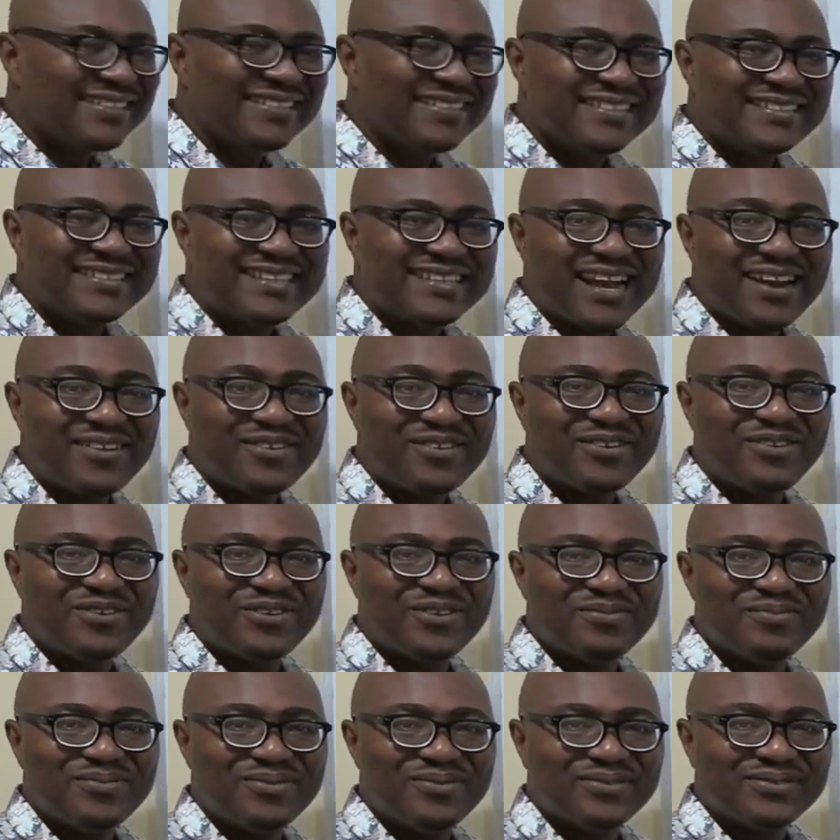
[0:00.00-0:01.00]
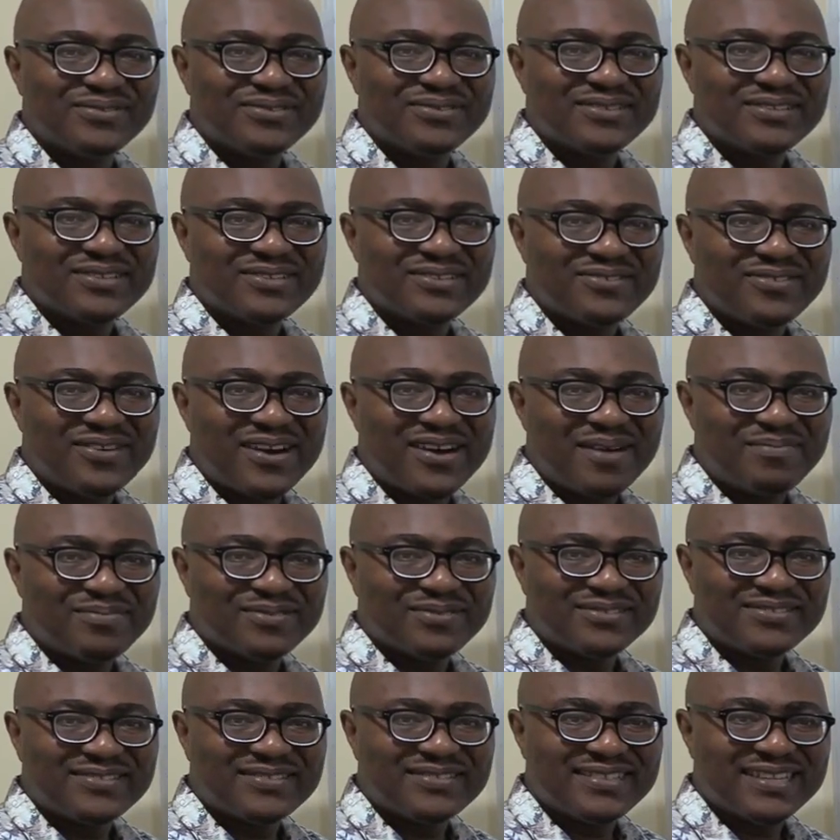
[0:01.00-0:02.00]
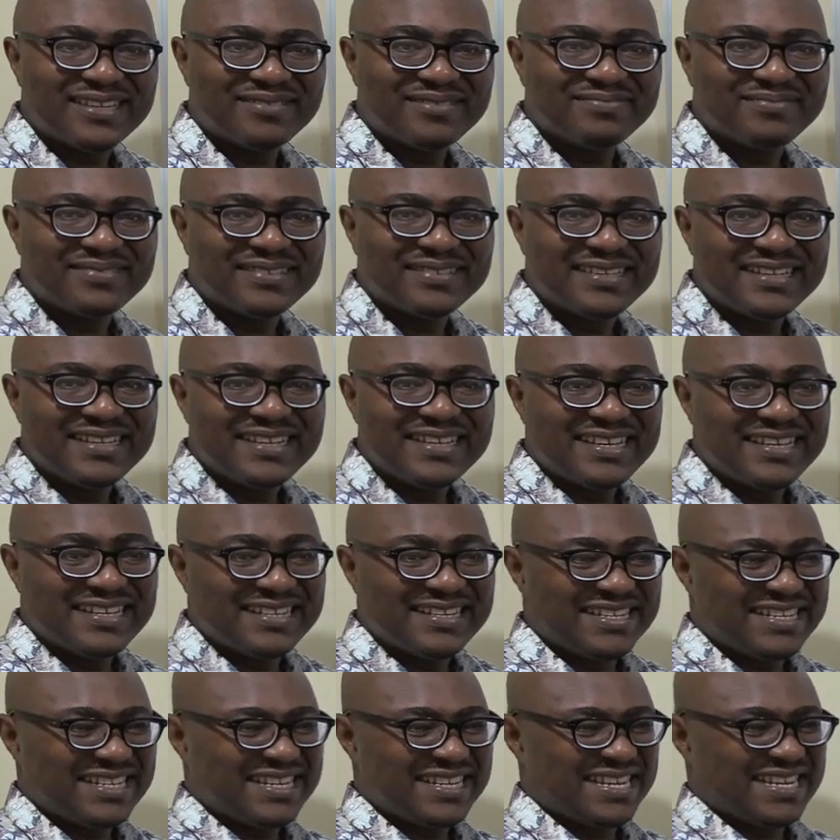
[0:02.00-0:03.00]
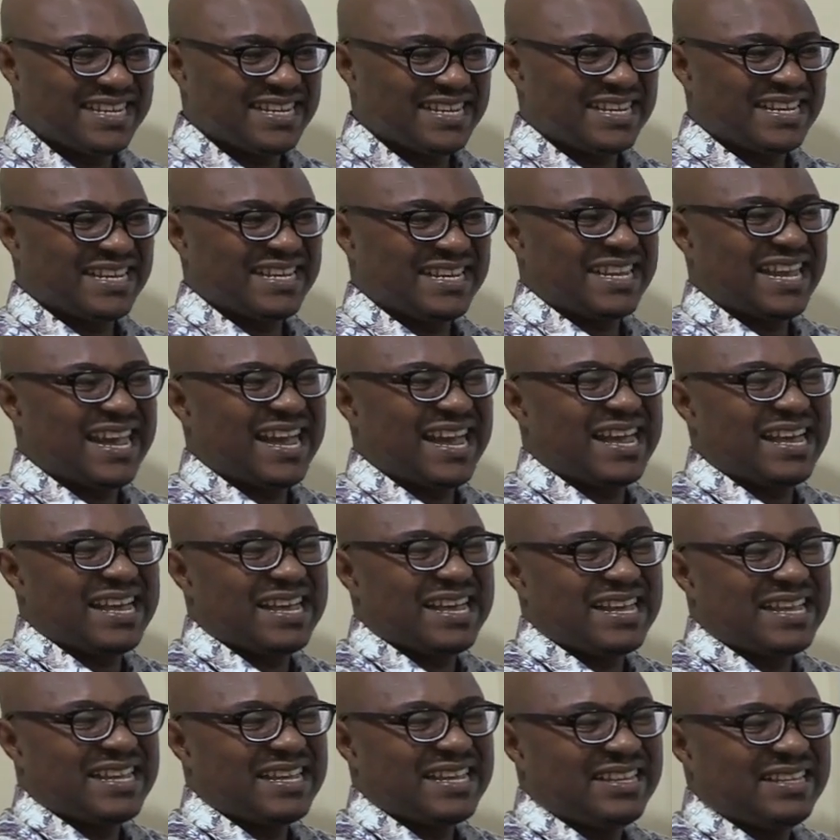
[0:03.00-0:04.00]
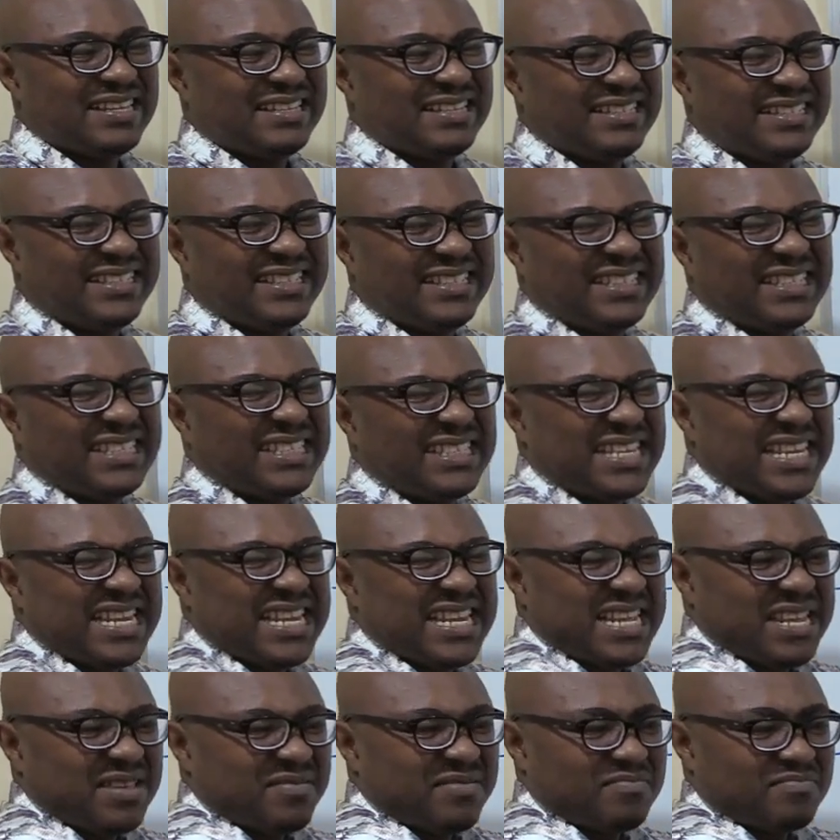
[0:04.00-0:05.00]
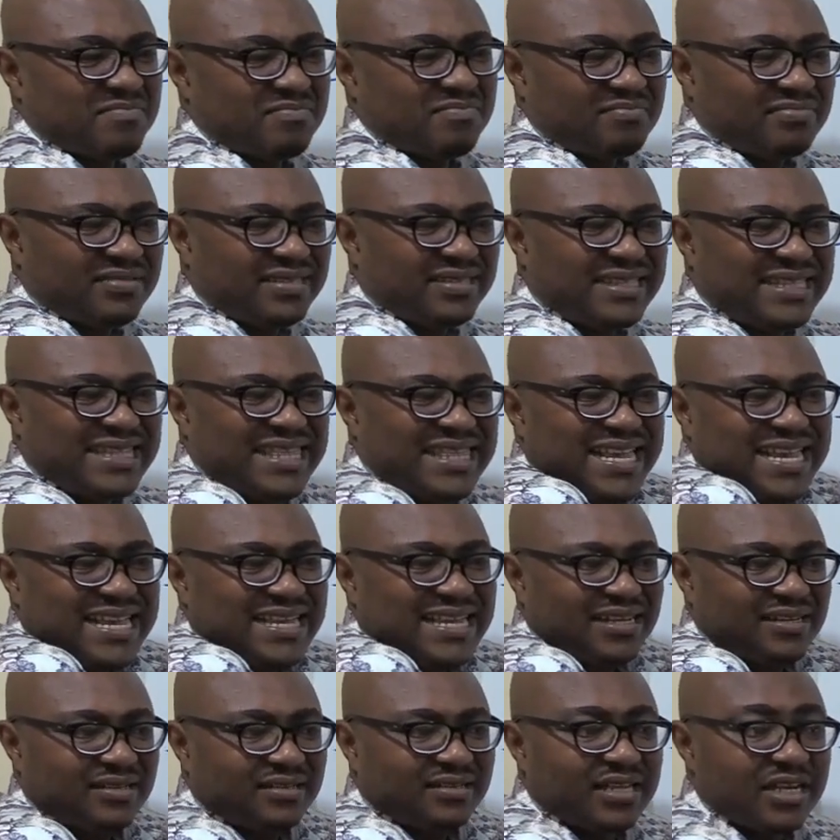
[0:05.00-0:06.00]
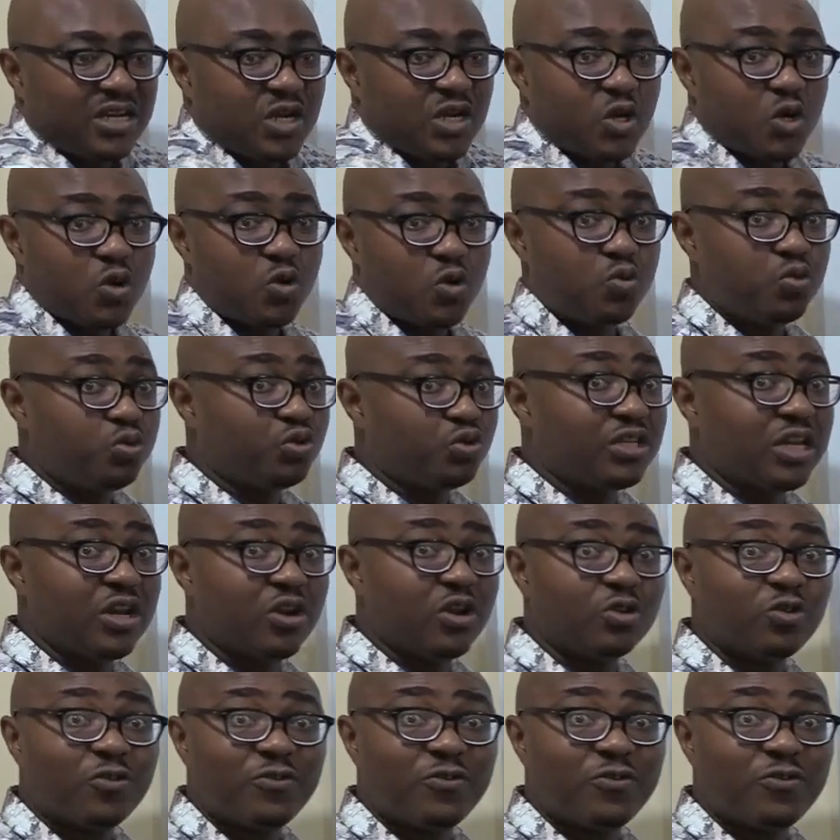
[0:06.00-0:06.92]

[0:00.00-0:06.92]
thyroid hormones, what happens to them? They are slim, thin, they lose a lot of